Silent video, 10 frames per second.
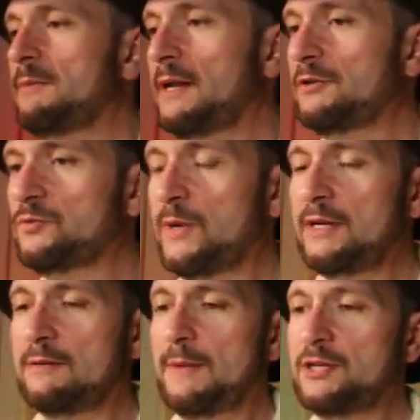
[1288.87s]
somebody else
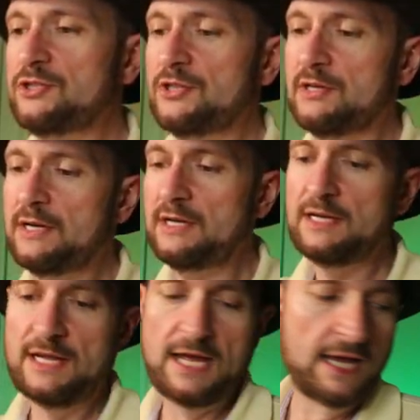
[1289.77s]
read it to make sure
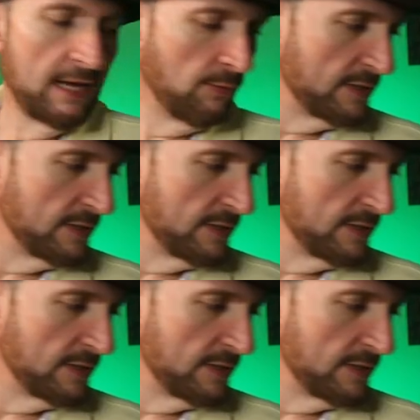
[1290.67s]
I